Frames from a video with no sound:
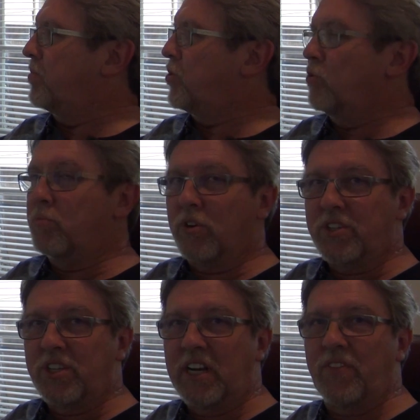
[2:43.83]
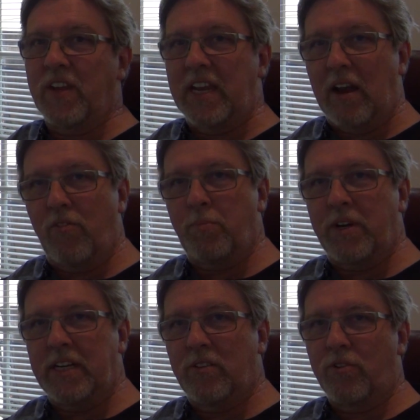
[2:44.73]
two books that I think
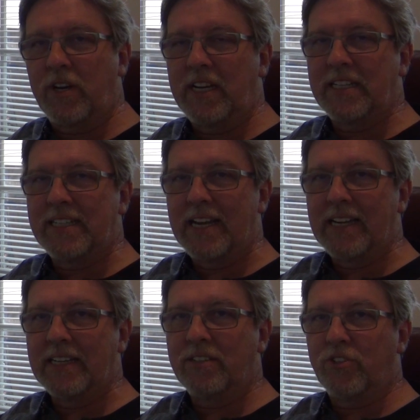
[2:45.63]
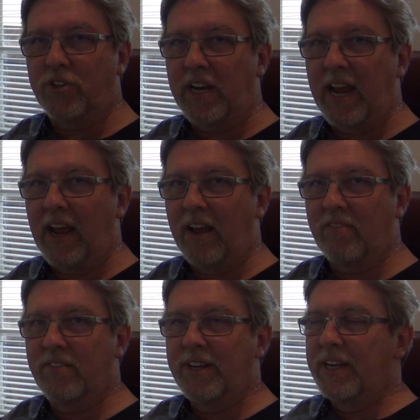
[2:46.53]
everybody learning Italian should
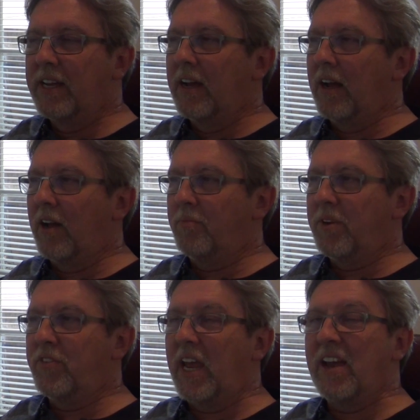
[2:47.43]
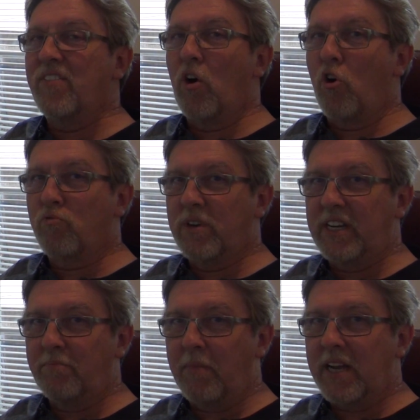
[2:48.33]
have. If you haven't
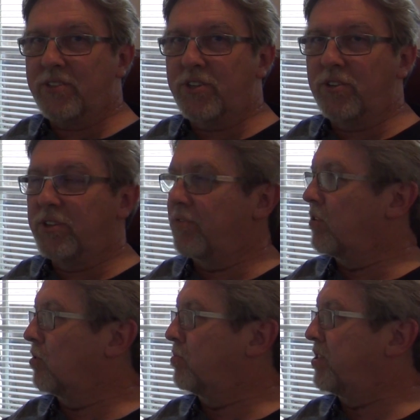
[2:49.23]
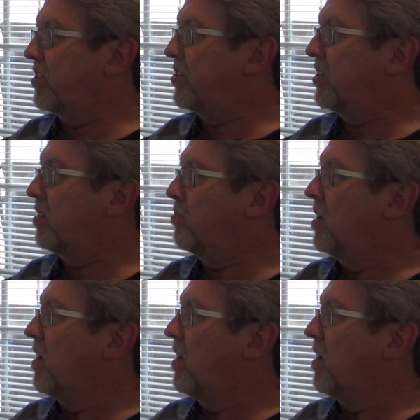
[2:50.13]
already mastered the verb system,